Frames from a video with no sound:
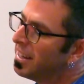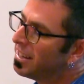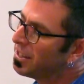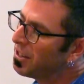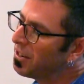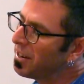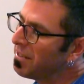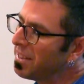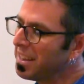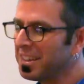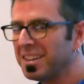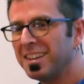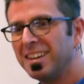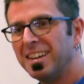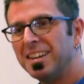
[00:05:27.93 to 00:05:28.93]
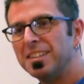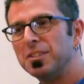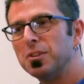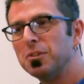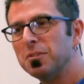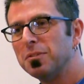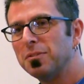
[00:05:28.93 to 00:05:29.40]
So I'm like,
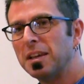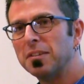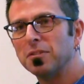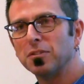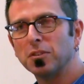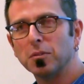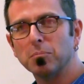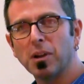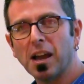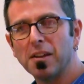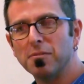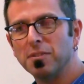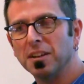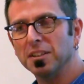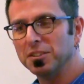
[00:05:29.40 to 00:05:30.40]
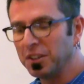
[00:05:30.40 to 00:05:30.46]
do a favor for Brad Feld.